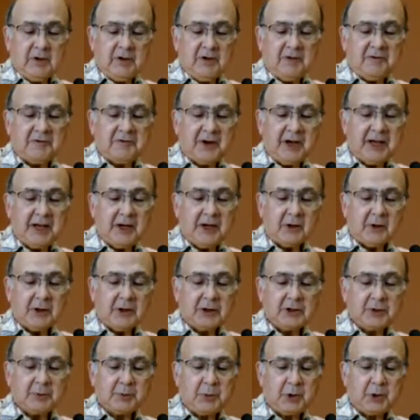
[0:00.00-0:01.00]
Fire
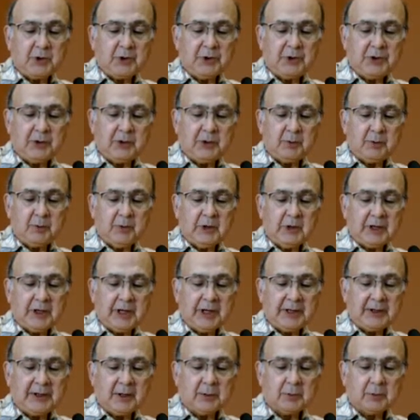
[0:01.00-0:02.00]
has burned them and
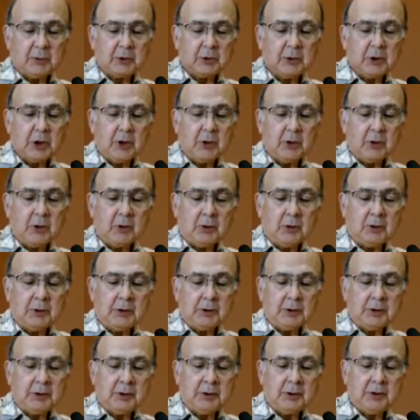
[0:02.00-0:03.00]
let them grow.
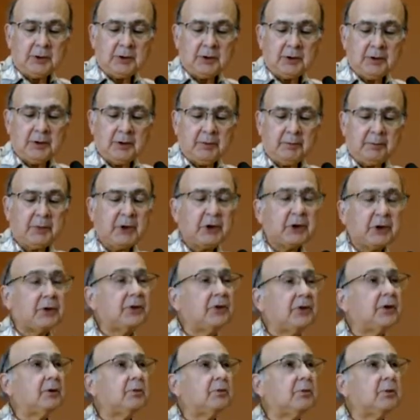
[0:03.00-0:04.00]

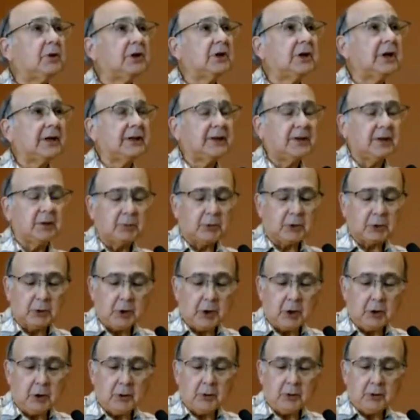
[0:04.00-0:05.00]
Burn them and let them
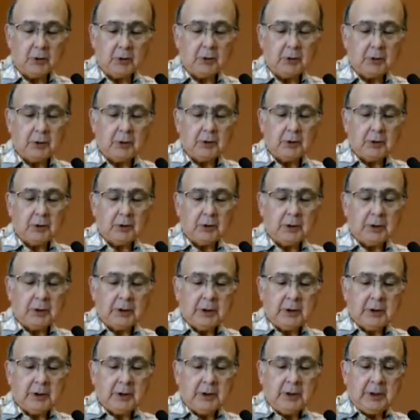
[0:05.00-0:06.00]
grow.
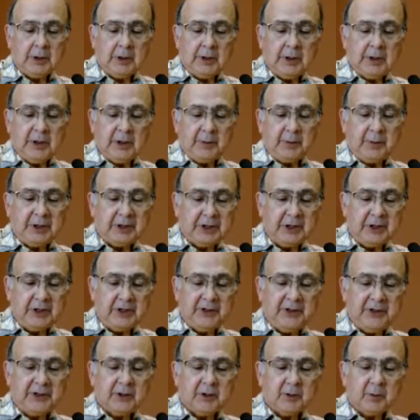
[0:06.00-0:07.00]

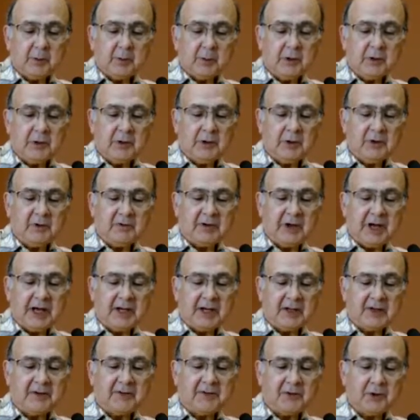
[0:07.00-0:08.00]
Beneath them, the
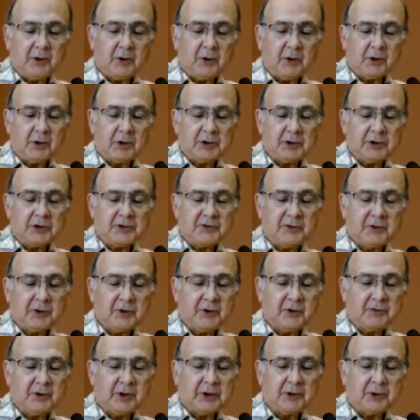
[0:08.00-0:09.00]
valley floor is
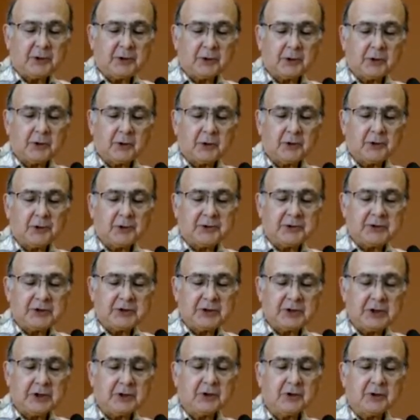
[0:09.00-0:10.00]
full of undergrowth,
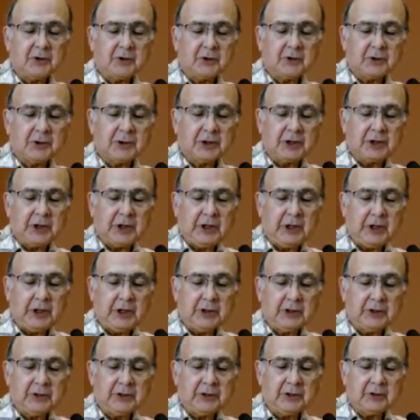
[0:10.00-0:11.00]
tinder in the
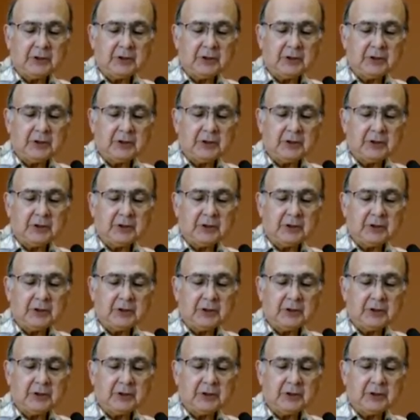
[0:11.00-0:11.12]
heat.